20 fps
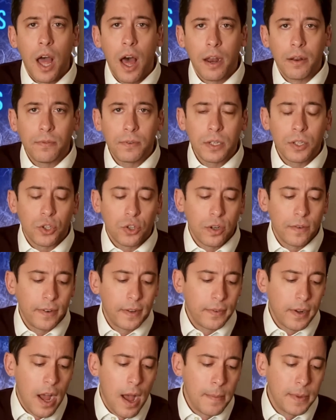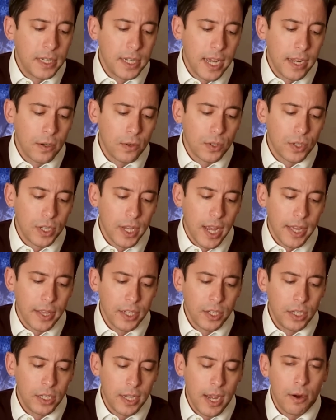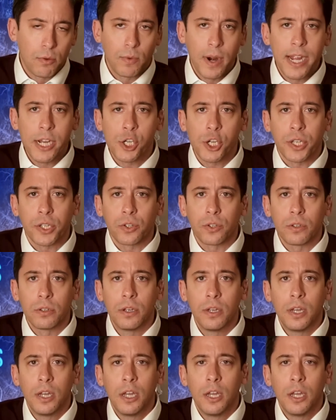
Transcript: lot of conservative commentators say this is outrageous.